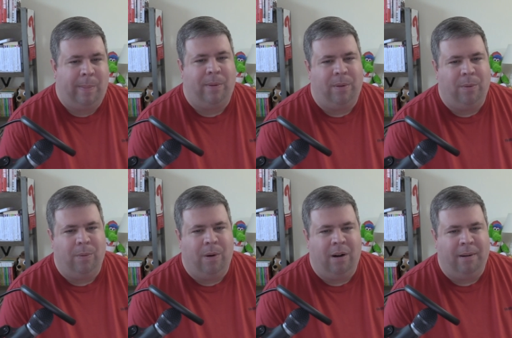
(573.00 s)
who
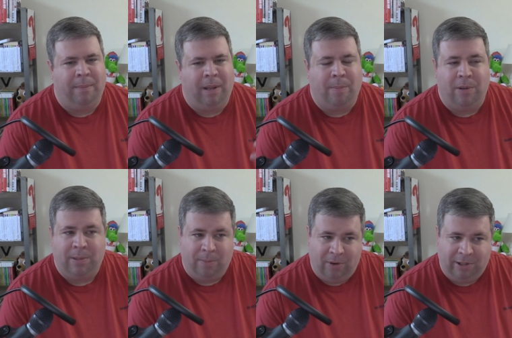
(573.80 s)
are like
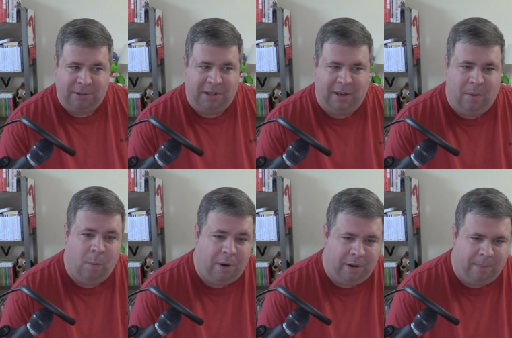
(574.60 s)
much more interested in
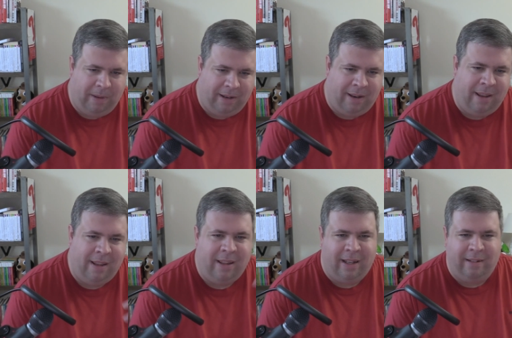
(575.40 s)
wonderment
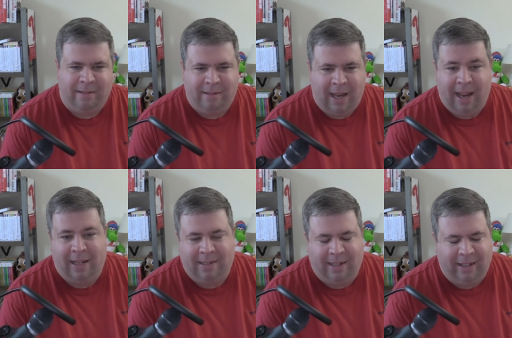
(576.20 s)
than
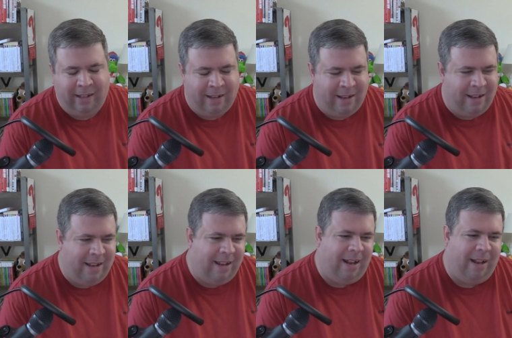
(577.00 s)
tenacity,
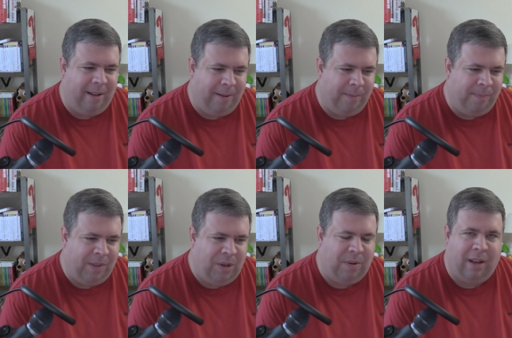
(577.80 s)

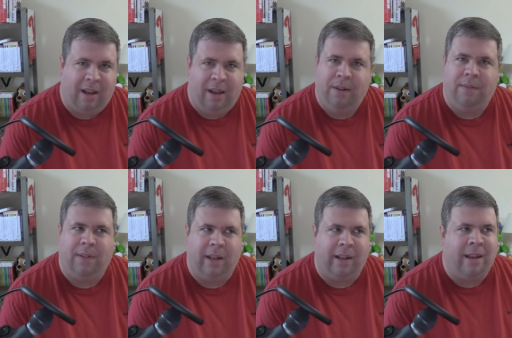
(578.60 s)
you can kind of
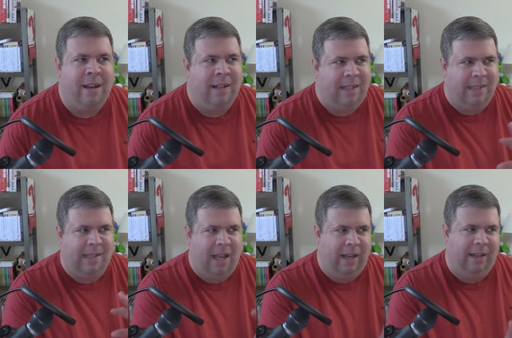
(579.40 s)
like
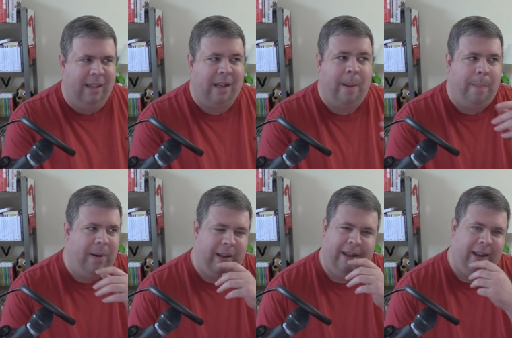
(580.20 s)
design the
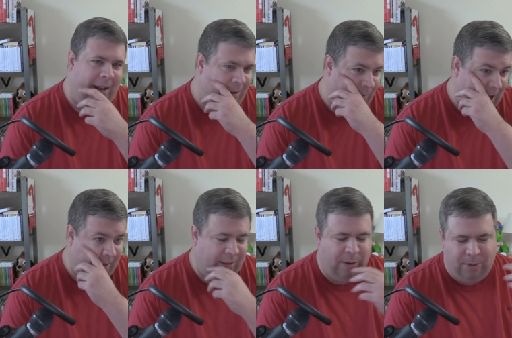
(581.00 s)
company
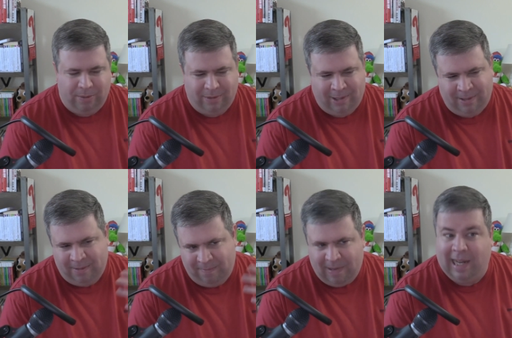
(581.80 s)
around
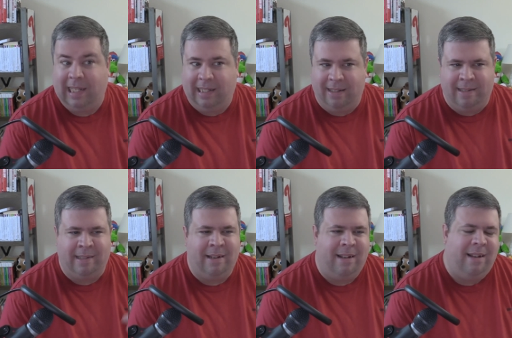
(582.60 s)
those
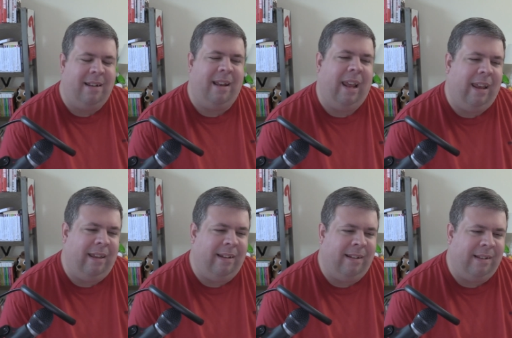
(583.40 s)
ideas
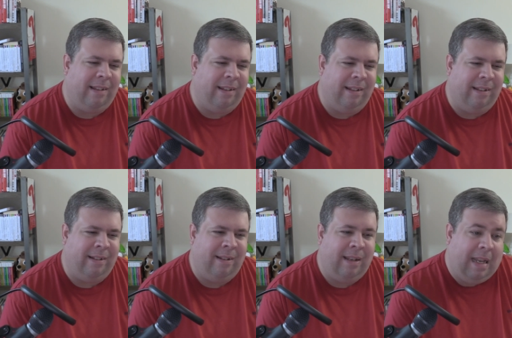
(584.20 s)
and
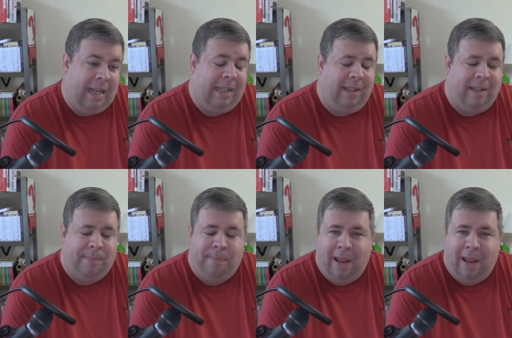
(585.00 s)
ideally